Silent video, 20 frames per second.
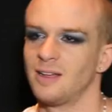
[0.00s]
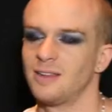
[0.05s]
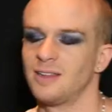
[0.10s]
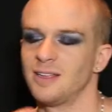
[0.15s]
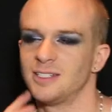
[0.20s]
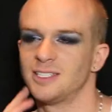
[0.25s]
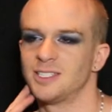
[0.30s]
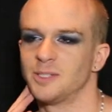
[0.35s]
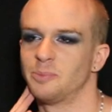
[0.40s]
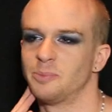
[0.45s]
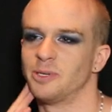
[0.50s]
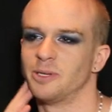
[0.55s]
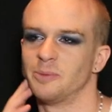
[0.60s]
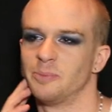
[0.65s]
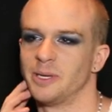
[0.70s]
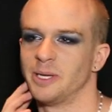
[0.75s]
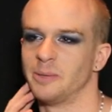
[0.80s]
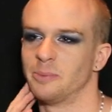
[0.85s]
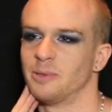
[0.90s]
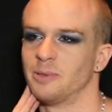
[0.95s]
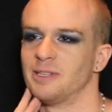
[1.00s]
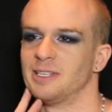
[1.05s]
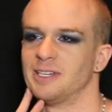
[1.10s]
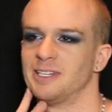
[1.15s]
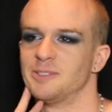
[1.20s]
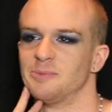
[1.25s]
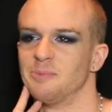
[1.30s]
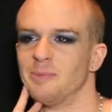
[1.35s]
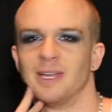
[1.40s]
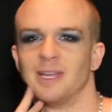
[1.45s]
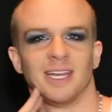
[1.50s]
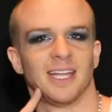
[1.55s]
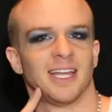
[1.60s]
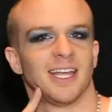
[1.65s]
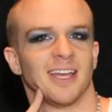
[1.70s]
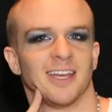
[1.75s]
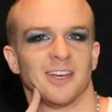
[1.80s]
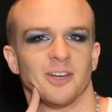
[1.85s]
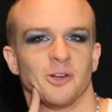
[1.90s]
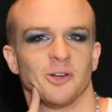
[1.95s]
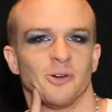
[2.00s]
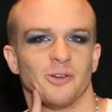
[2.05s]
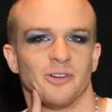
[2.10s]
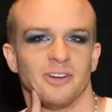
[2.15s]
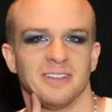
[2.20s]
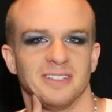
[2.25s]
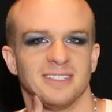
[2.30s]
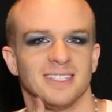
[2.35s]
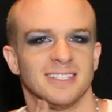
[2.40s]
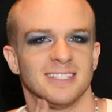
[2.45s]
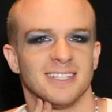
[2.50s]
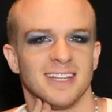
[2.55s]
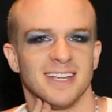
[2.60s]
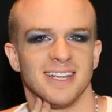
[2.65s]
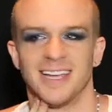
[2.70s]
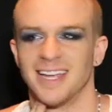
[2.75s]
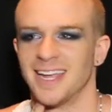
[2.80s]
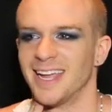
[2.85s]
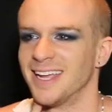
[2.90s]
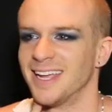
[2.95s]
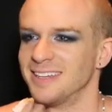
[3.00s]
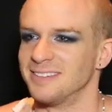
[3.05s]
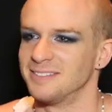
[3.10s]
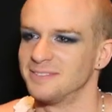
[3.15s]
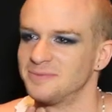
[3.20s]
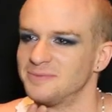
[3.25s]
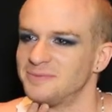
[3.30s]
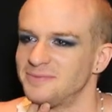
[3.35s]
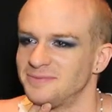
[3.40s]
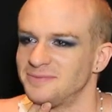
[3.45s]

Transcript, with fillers: I like to put people in as many categories as I can.